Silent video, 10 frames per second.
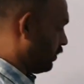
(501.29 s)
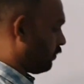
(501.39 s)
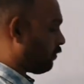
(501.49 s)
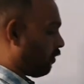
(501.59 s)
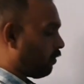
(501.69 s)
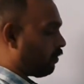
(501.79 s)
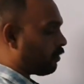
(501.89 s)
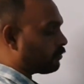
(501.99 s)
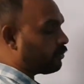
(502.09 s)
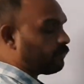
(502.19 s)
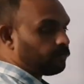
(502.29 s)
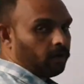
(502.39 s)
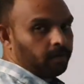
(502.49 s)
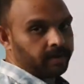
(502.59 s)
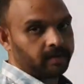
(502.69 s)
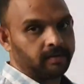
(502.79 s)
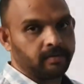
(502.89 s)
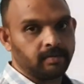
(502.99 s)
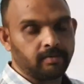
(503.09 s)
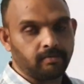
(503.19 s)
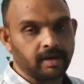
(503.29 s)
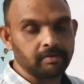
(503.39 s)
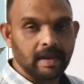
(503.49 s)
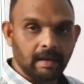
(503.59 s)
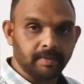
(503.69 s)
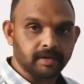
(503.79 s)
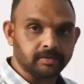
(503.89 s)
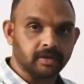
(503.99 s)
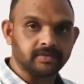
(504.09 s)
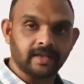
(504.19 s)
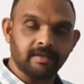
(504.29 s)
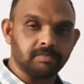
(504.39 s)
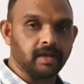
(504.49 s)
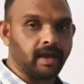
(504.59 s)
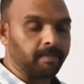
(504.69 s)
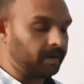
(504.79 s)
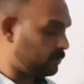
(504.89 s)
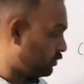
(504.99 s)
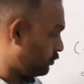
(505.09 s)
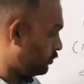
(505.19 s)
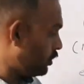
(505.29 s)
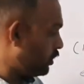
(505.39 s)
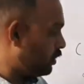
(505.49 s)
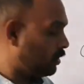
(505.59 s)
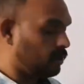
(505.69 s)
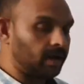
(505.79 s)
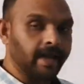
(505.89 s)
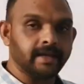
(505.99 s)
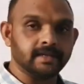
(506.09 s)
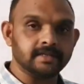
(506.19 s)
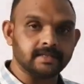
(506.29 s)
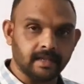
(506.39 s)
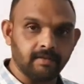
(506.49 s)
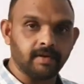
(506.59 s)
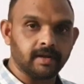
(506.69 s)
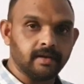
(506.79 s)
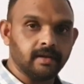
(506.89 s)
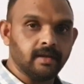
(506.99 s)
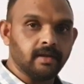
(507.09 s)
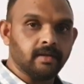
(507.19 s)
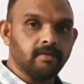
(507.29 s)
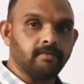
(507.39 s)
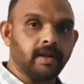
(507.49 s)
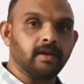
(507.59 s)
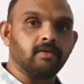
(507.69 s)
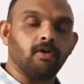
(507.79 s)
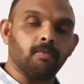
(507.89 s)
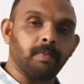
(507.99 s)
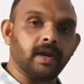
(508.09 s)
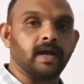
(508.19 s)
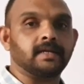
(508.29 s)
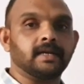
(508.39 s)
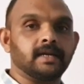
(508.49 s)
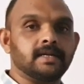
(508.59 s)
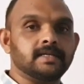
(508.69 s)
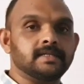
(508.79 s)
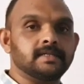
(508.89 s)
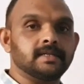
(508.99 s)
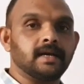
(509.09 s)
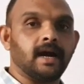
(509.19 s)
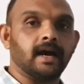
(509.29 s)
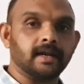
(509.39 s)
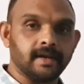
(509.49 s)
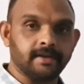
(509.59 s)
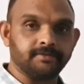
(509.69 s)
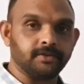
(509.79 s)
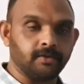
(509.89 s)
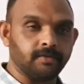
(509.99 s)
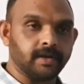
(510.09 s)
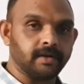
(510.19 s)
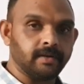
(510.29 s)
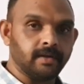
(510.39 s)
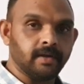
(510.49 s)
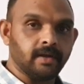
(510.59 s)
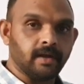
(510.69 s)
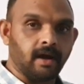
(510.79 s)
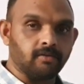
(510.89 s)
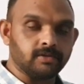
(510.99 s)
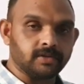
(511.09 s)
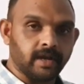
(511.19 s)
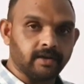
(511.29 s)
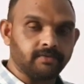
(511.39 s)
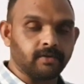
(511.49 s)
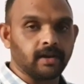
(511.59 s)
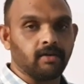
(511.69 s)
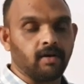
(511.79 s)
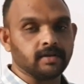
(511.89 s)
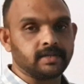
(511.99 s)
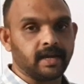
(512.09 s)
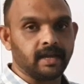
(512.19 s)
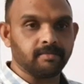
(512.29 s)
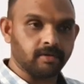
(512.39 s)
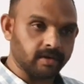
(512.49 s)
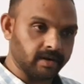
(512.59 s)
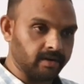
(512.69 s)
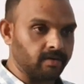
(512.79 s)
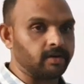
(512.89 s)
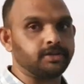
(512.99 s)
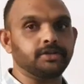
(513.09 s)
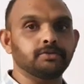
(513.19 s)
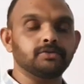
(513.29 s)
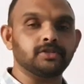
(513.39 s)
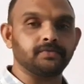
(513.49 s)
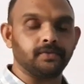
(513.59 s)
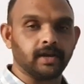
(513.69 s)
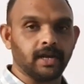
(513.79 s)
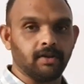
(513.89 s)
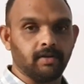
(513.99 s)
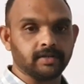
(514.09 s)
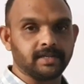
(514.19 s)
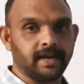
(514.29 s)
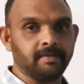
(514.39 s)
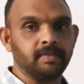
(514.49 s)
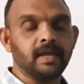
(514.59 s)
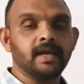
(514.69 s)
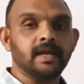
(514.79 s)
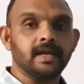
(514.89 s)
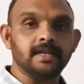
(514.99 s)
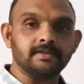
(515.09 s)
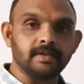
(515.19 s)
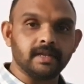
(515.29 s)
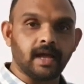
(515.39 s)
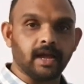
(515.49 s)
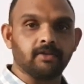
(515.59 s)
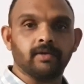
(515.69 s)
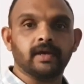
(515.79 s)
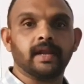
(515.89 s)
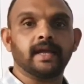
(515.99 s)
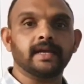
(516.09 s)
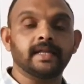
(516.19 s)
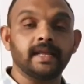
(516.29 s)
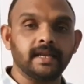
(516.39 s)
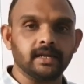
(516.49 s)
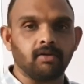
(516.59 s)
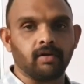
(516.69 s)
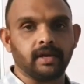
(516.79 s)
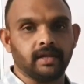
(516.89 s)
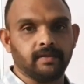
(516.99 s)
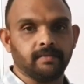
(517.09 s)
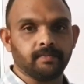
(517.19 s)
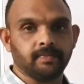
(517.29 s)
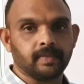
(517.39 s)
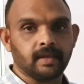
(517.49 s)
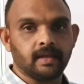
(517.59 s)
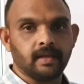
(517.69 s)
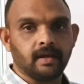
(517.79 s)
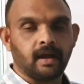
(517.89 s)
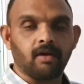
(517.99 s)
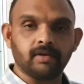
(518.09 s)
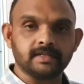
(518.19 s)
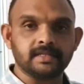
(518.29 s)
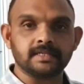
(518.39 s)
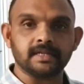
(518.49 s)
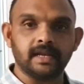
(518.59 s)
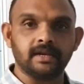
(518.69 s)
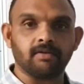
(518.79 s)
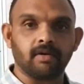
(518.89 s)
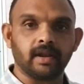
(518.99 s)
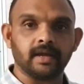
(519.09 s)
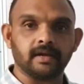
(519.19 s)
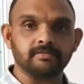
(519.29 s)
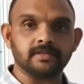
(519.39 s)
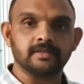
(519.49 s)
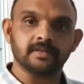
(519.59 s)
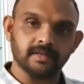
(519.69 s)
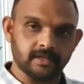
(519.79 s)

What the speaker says: So corrosion of copper, what will happen to the same thing happen to like a silver? When copper articles are left over outside for a long time or not used for a long time, it will acquire a green coating. How does this green coating comes?